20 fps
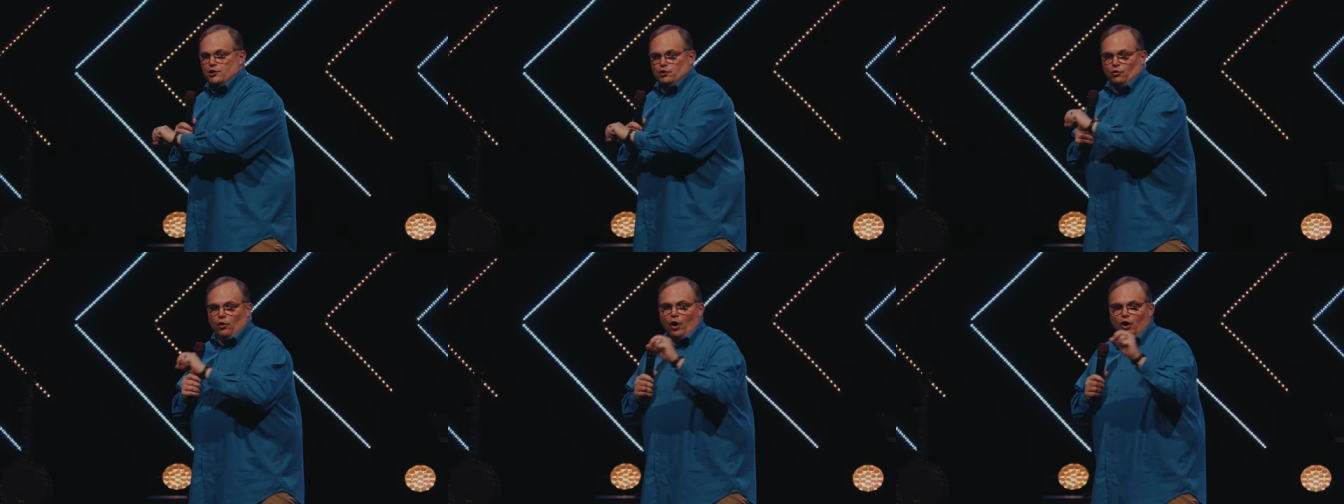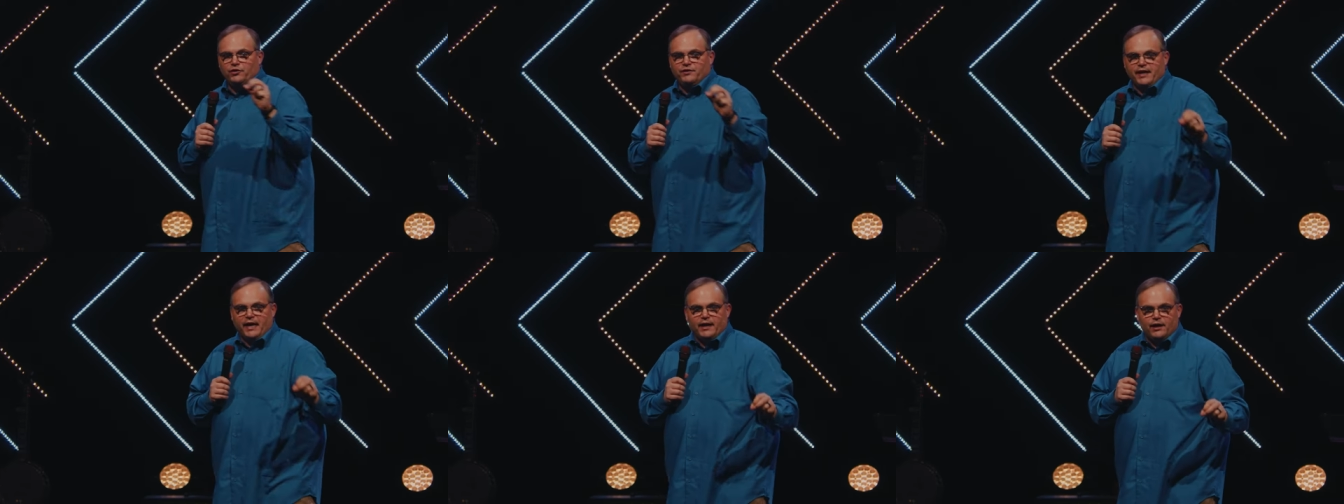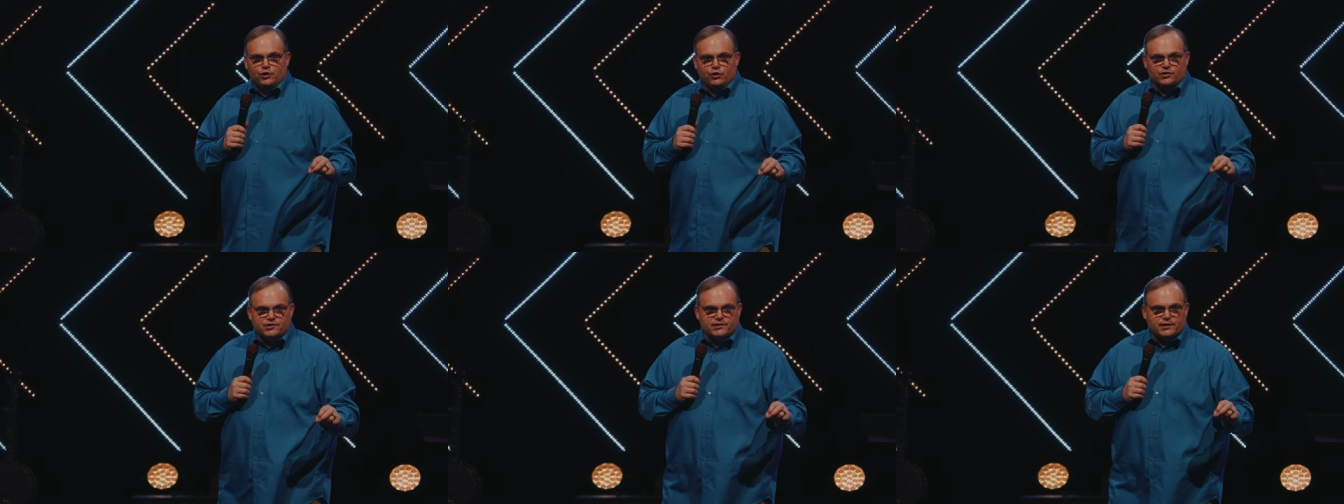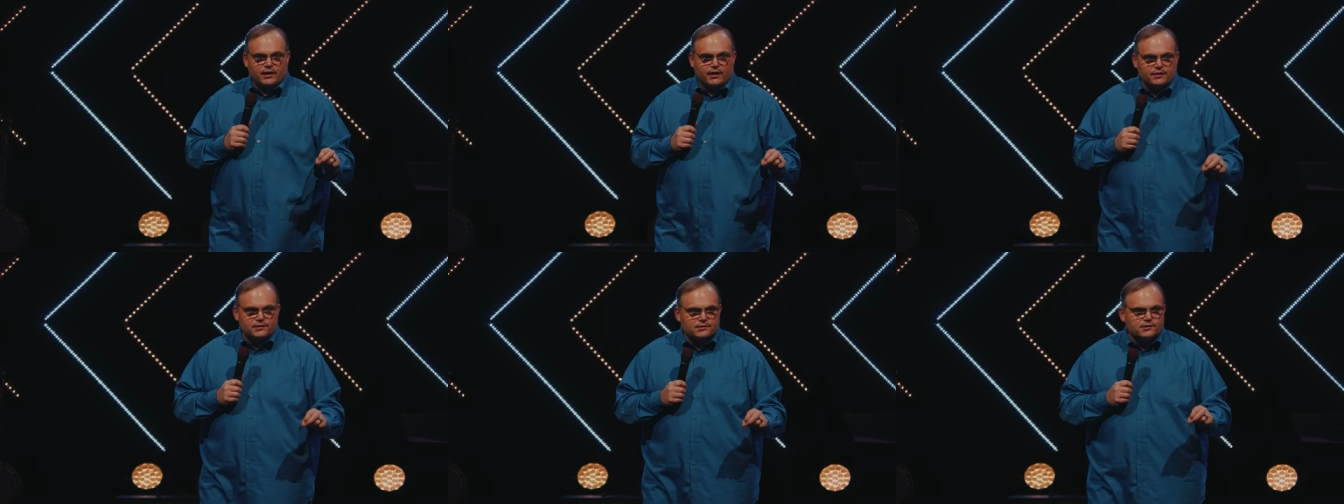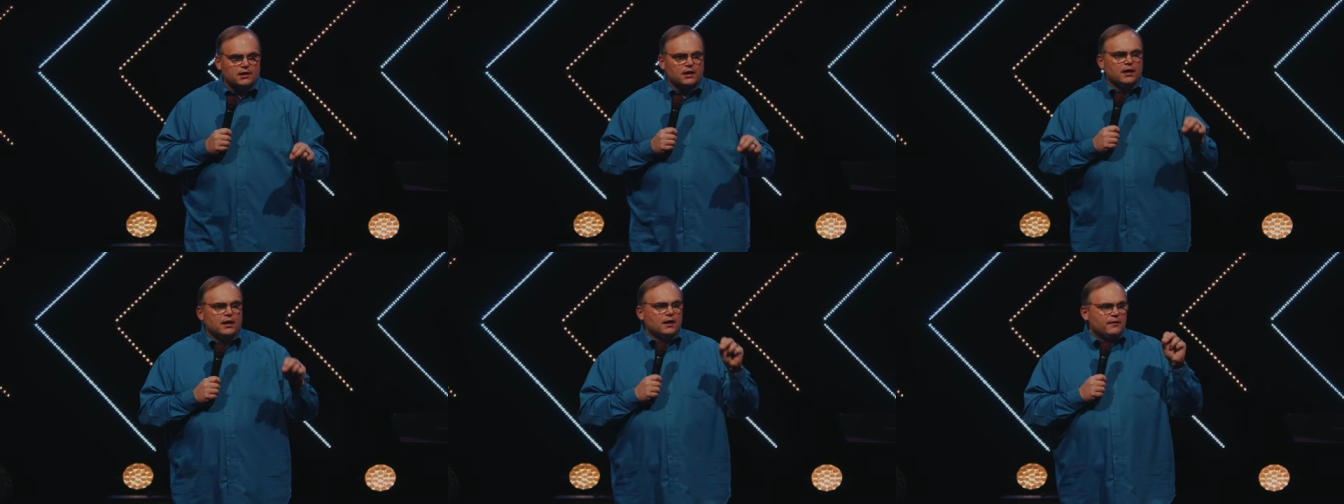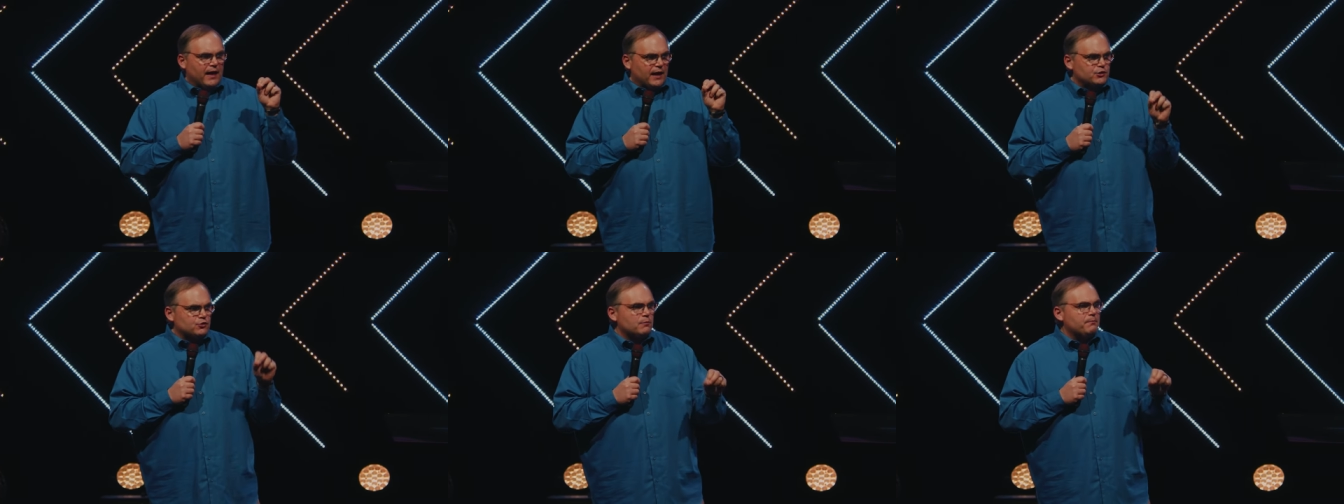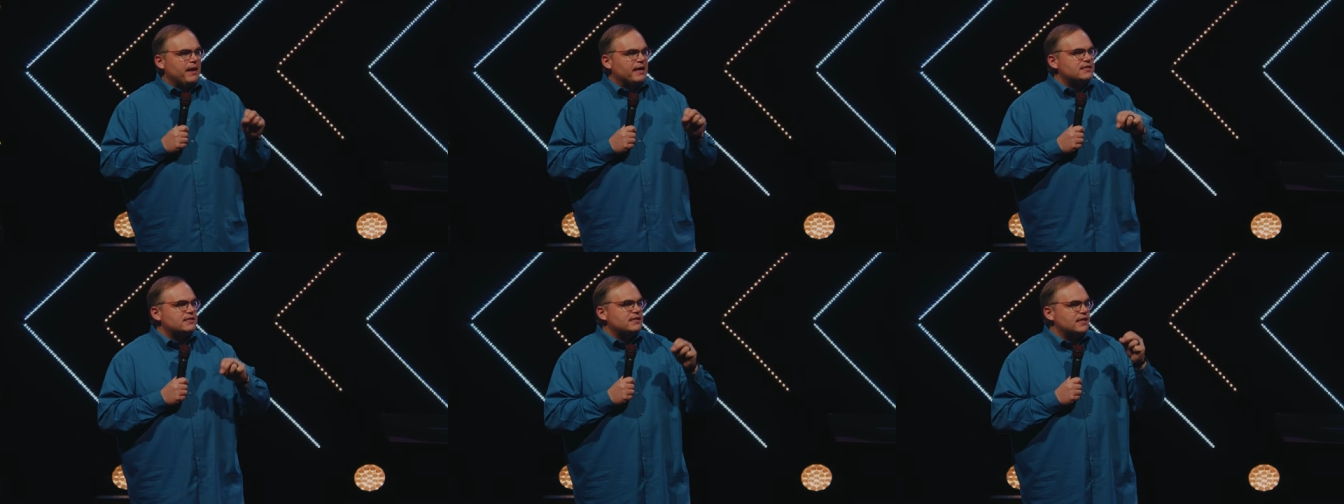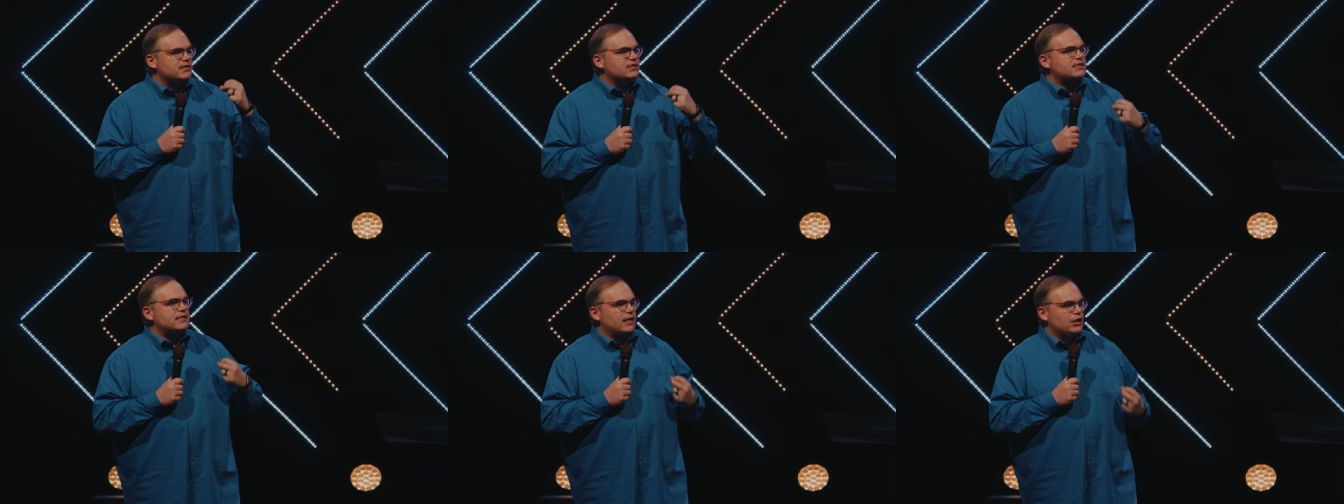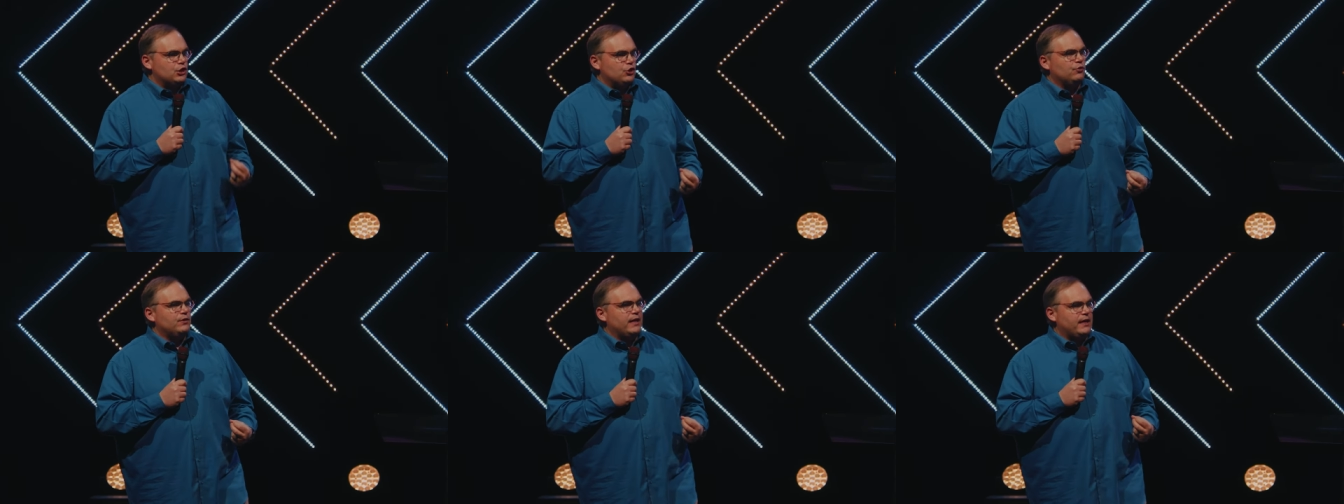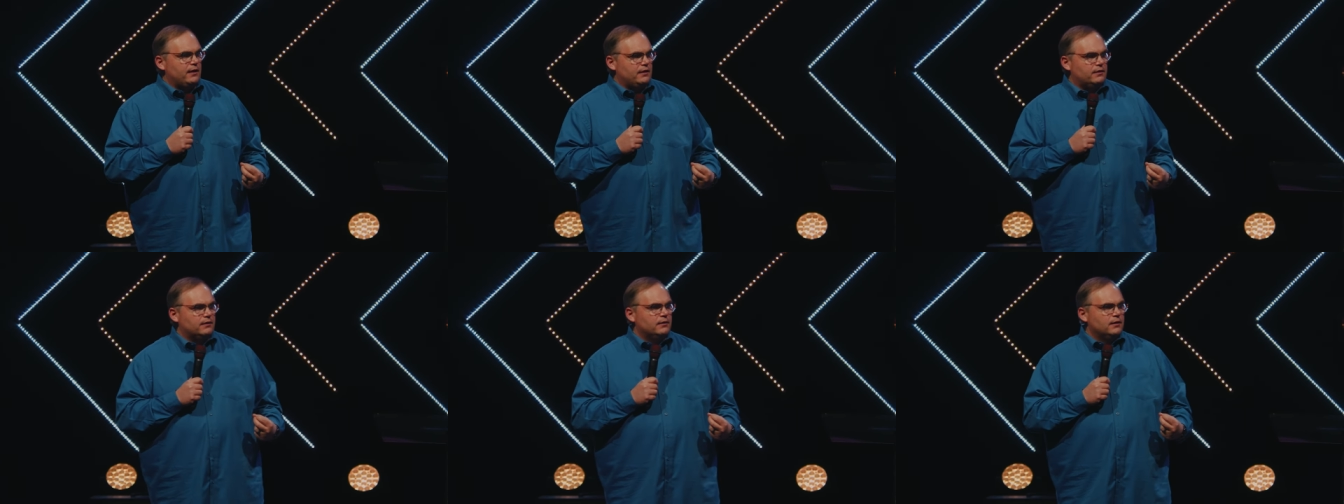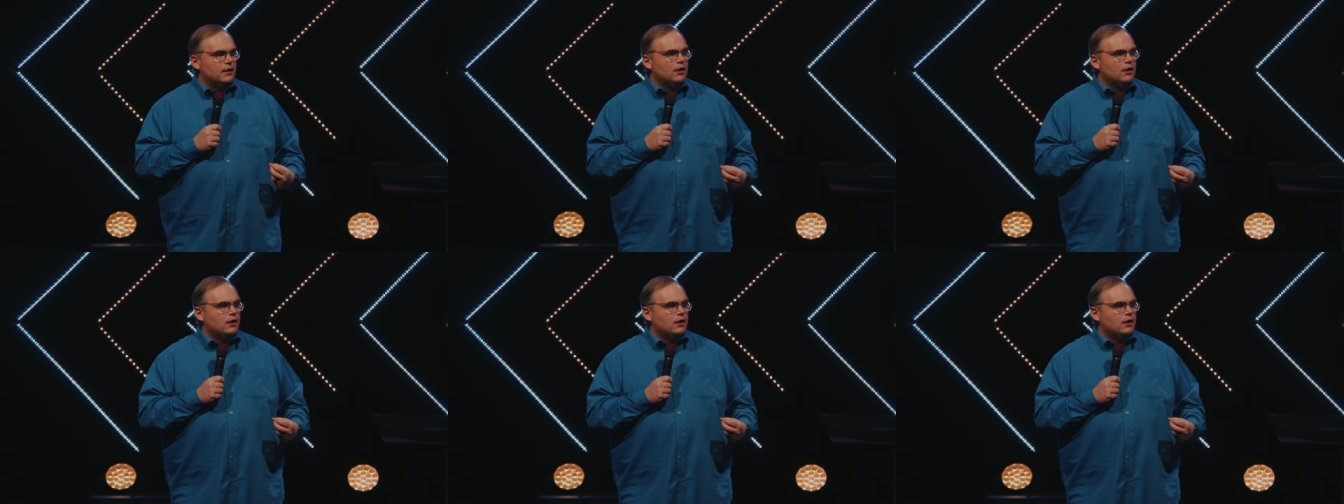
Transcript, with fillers: you're all dead in your sins. That's what makes this thing unique.